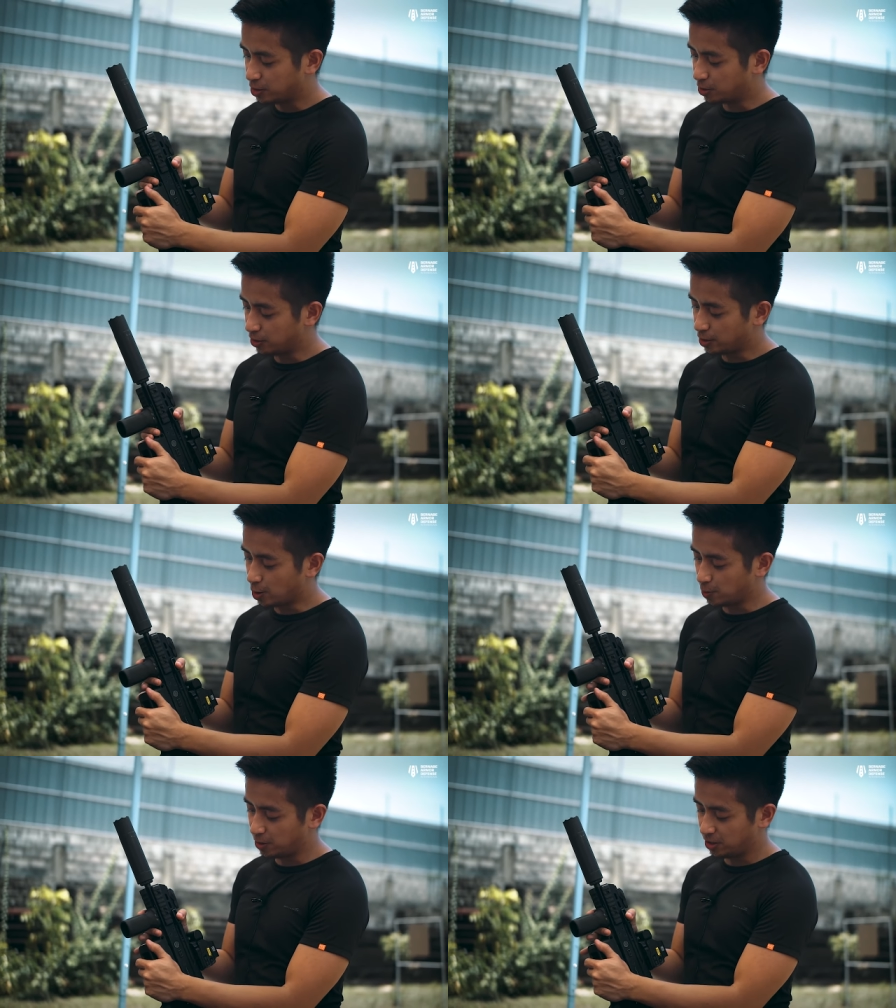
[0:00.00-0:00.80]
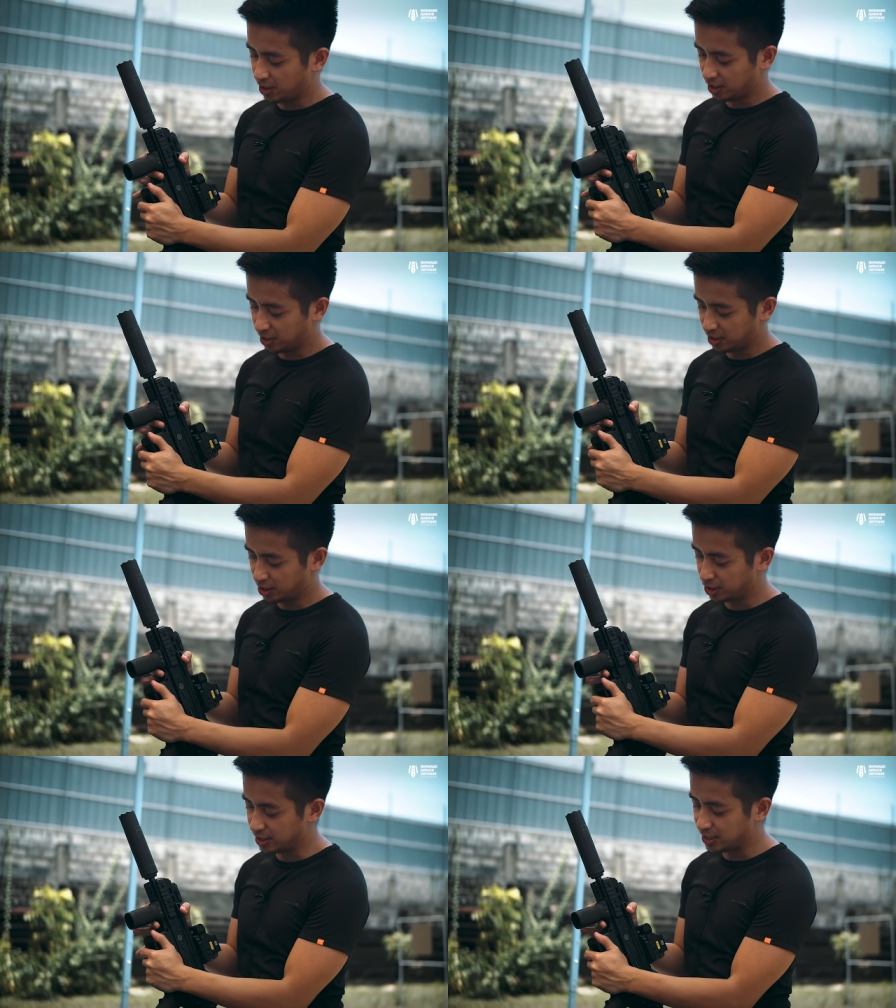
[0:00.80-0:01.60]
your lower
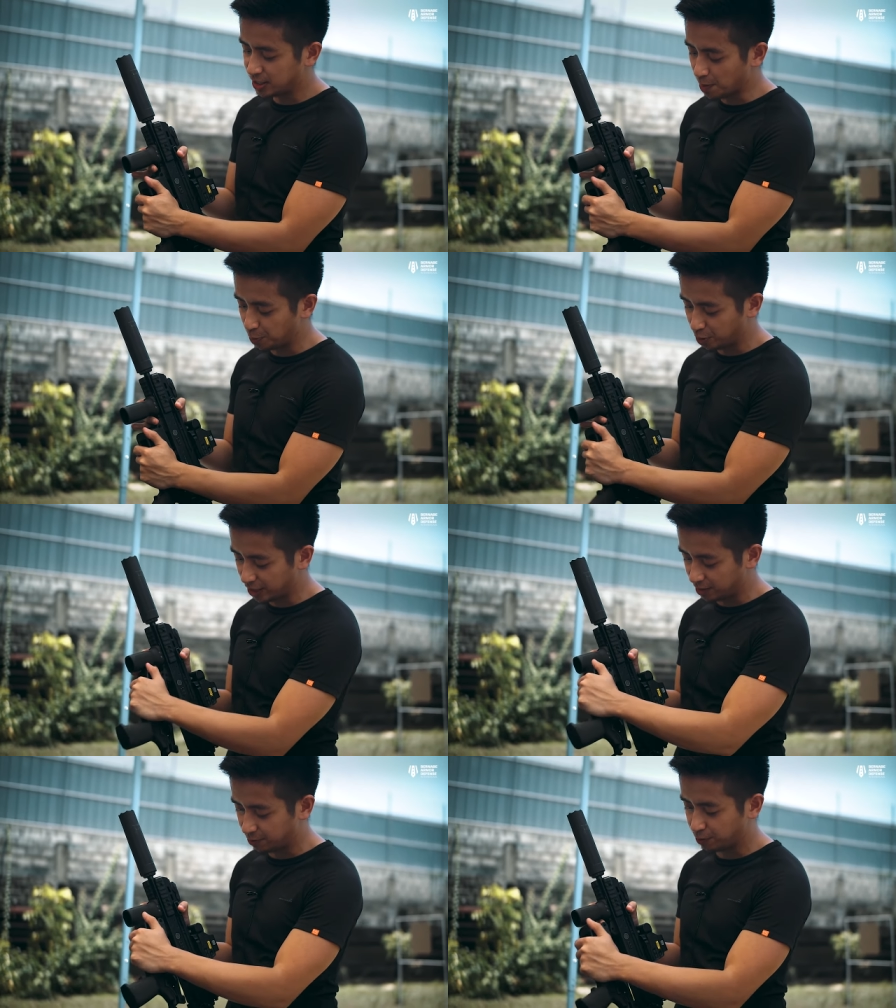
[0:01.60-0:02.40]
should separate